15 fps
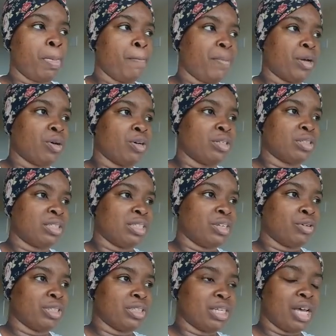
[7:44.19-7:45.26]
because
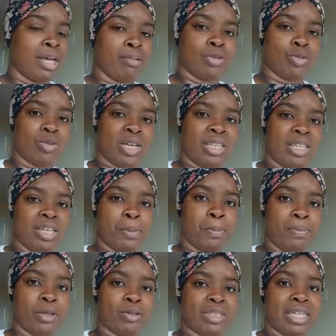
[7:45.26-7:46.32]
there are times where the
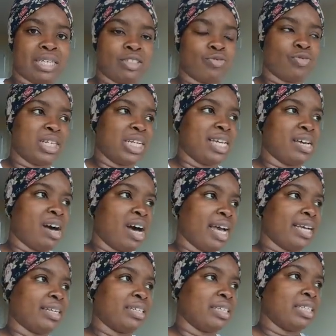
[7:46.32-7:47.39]
abuse gets really
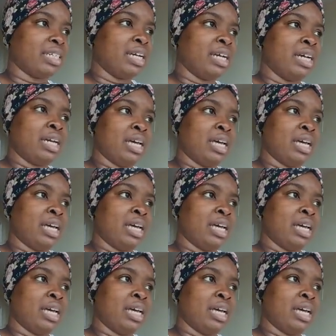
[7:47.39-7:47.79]
heightened,